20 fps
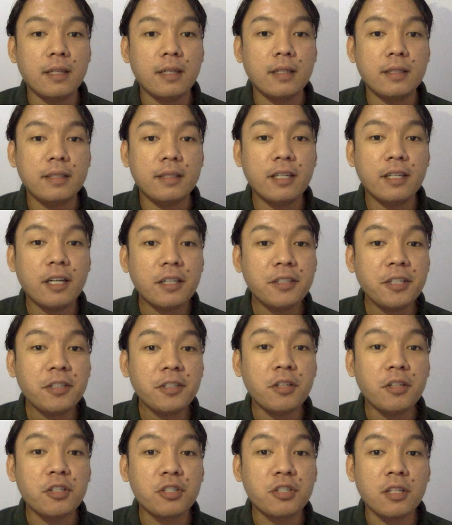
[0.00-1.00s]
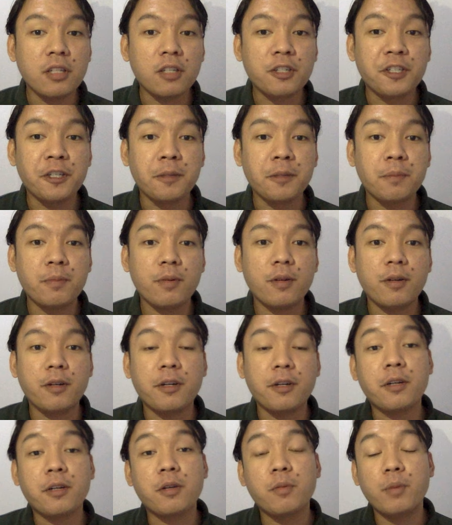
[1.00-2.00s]
The other traditional group,
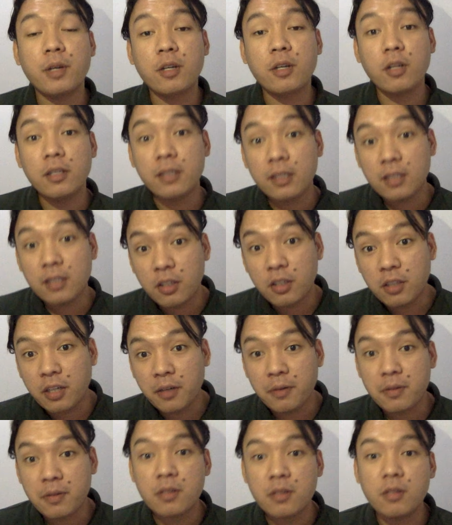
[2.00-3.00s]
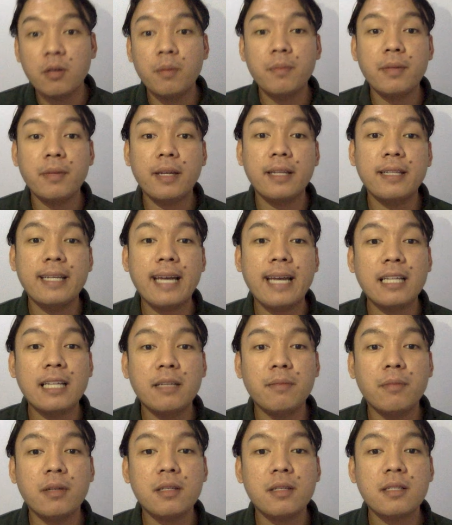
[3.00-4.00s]
or we call the deuterostome, in the
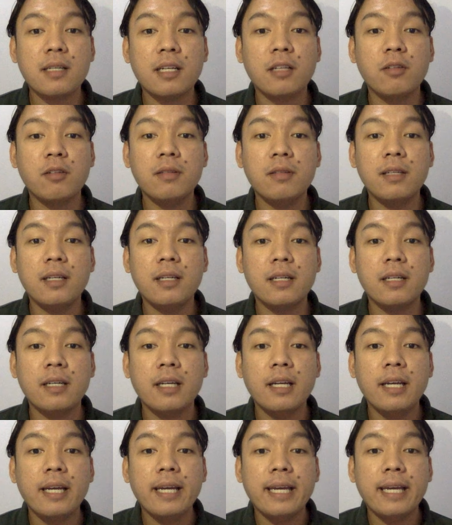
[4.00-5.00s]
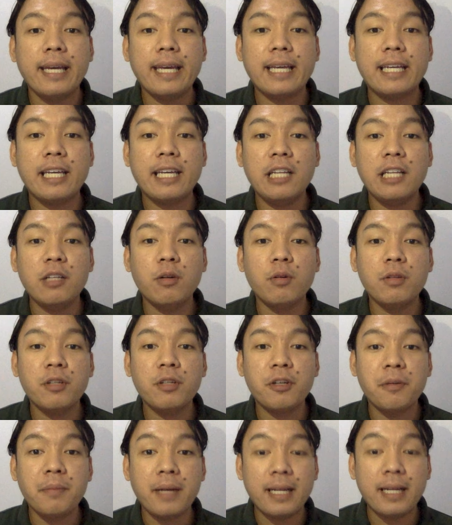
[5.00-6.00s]
animals include the
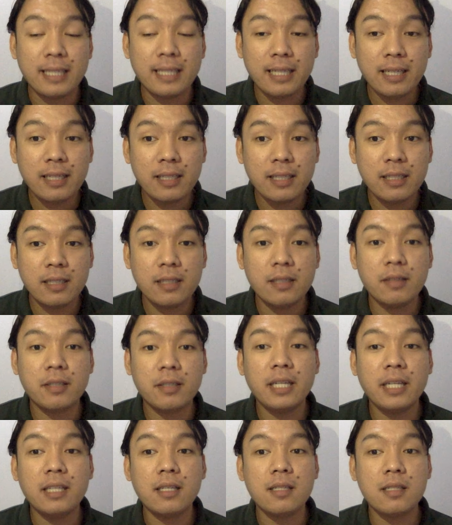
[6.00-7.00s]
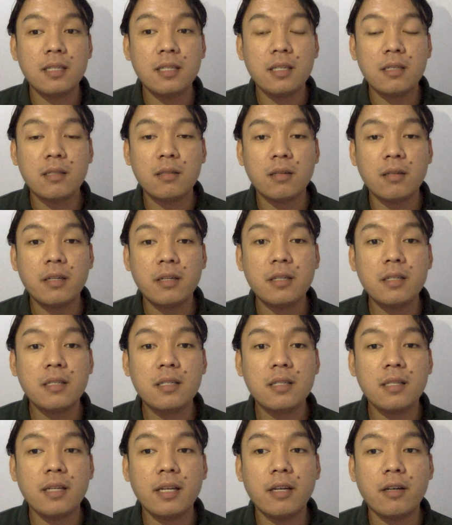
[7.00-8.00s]
echinodermata, okay, the sea
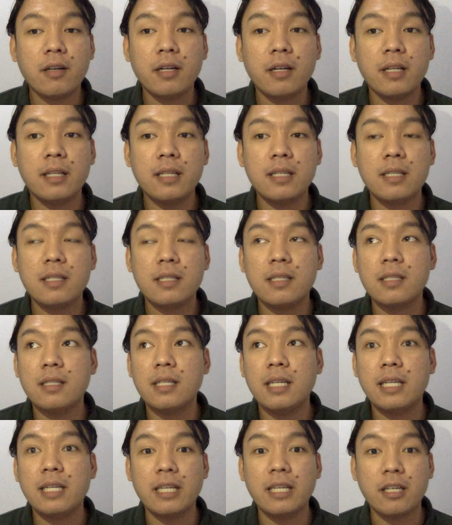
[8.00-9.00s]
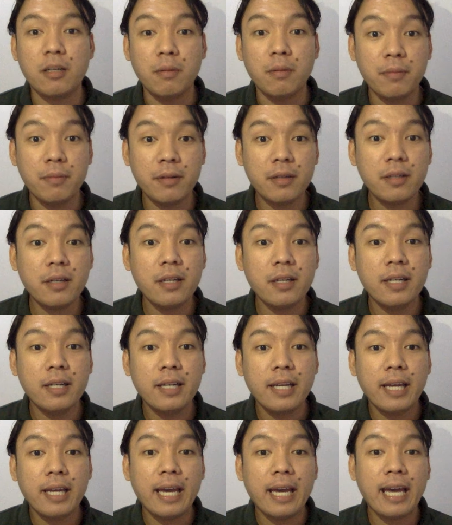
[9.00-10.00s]
stars, or the sea cucumber,
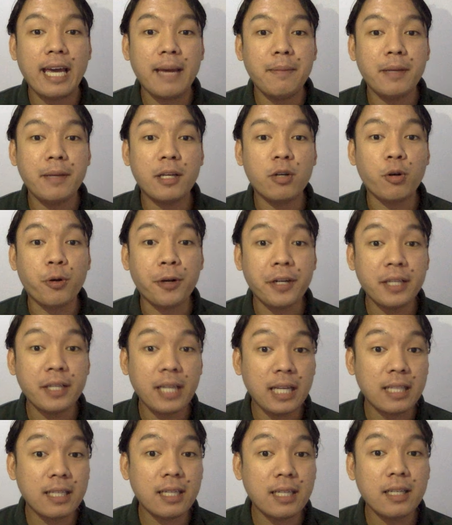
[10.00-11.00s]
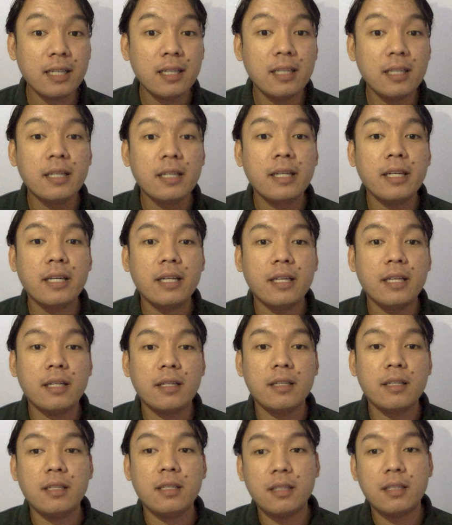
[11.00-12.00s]
hemichordata,
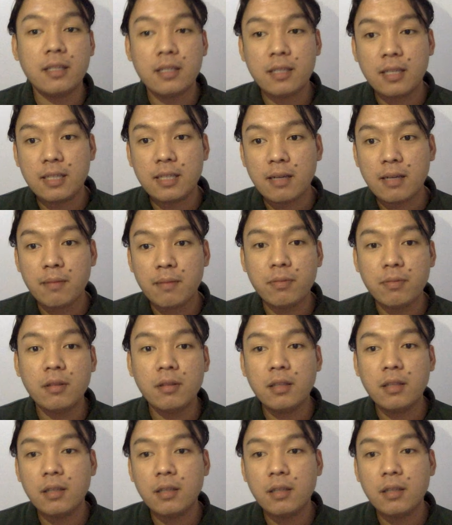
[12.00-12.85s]
in this example,